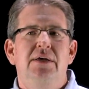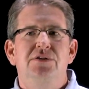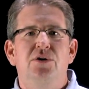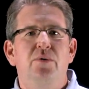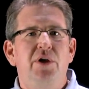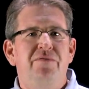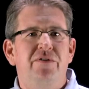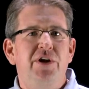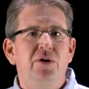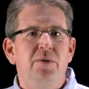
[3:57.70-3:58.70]
So
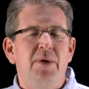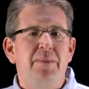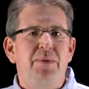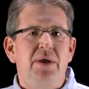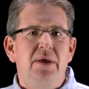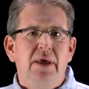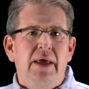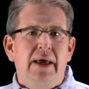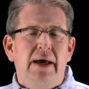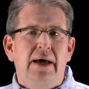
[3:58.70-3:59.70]
for you, it might be,
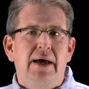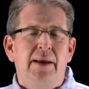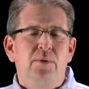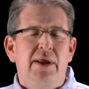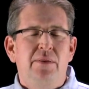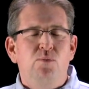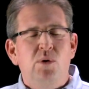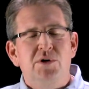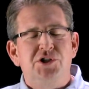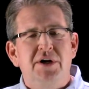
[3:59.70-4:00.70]
and
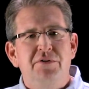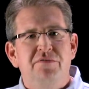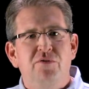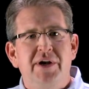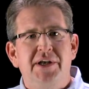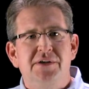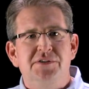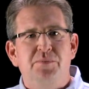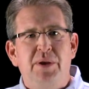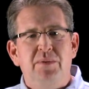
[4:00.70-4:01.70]
what we're trying to avoid here
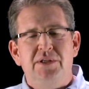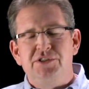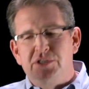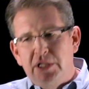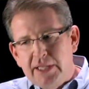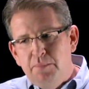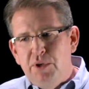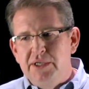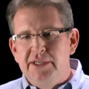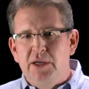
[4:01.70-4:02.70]
is the people that just click a
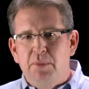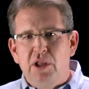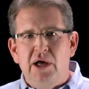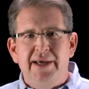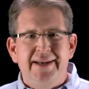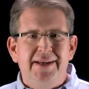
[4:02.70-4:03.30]
button and apply and